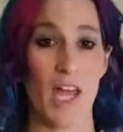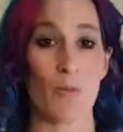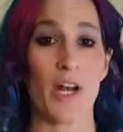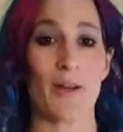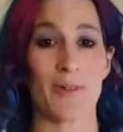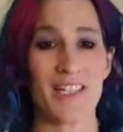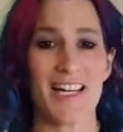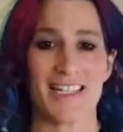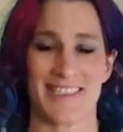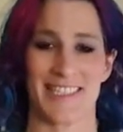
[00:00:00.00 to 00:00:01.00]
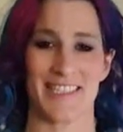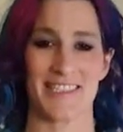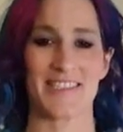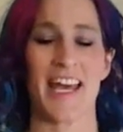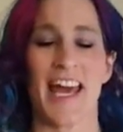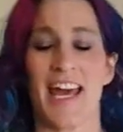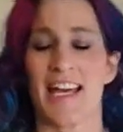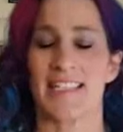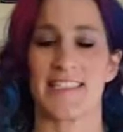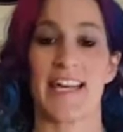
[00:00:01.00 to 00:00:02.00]
And what I realized is
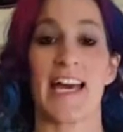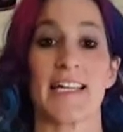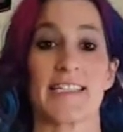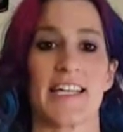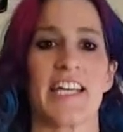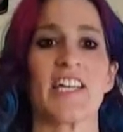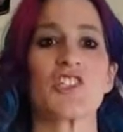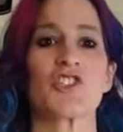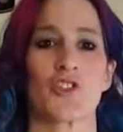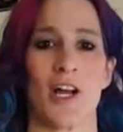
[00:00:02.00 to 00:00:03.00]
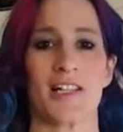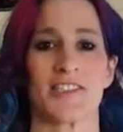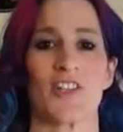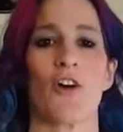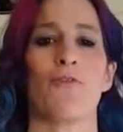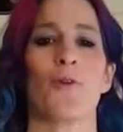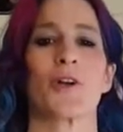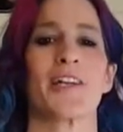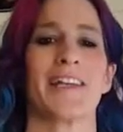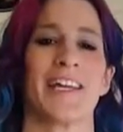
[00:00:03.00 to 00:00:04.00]
that his trust
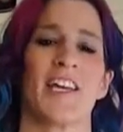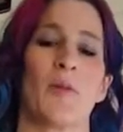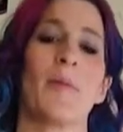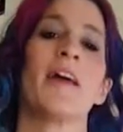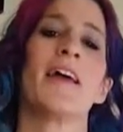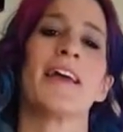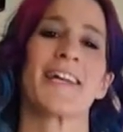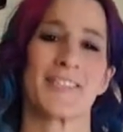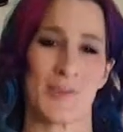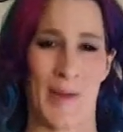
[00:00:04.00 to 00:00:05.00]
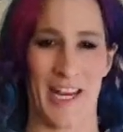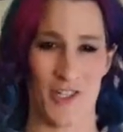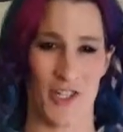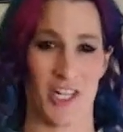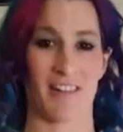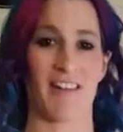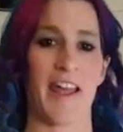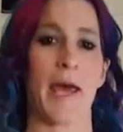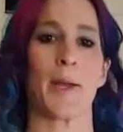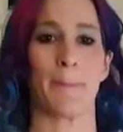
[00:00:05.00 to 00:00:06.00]
afforded him expansion
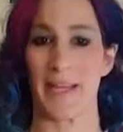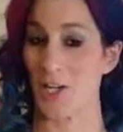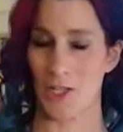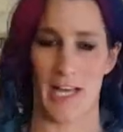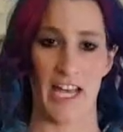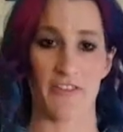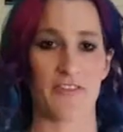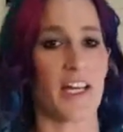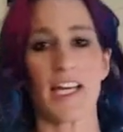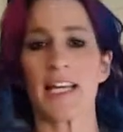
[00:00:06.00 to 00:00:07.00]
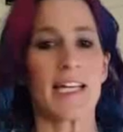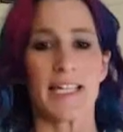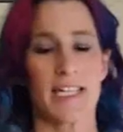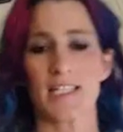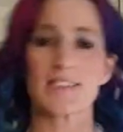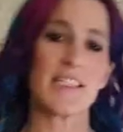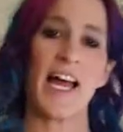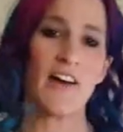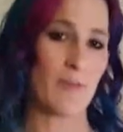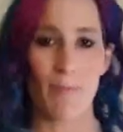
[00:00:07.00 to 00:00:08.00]
and a bigger life. He doesn't
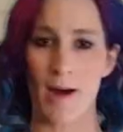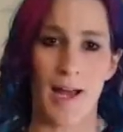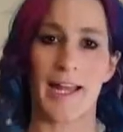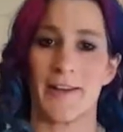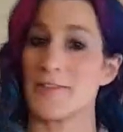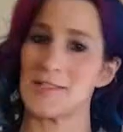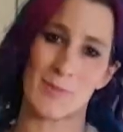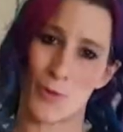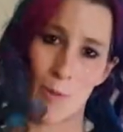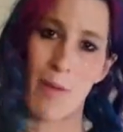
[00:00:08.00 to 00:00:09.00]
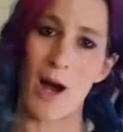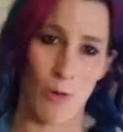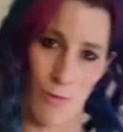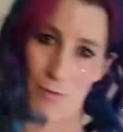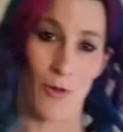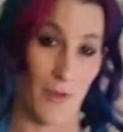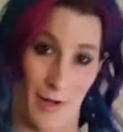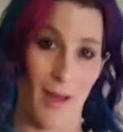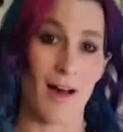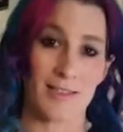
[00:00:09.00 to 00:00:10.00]
have a mind that's more powerful
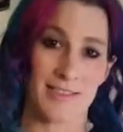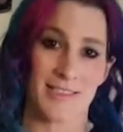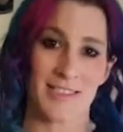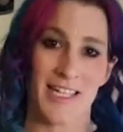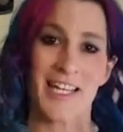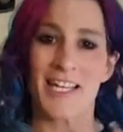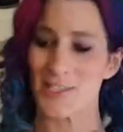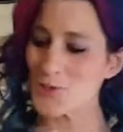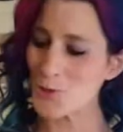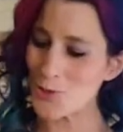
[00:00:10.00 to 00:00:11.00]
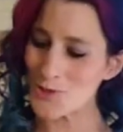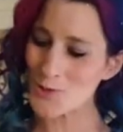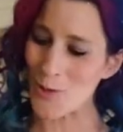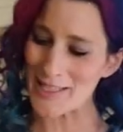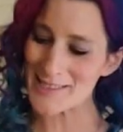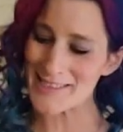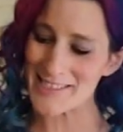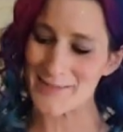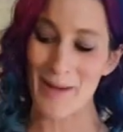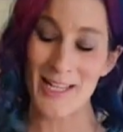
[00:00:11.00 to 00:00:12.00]
than us. His
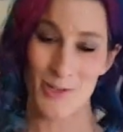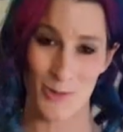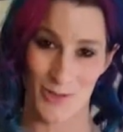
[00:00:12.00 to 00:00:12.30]
mind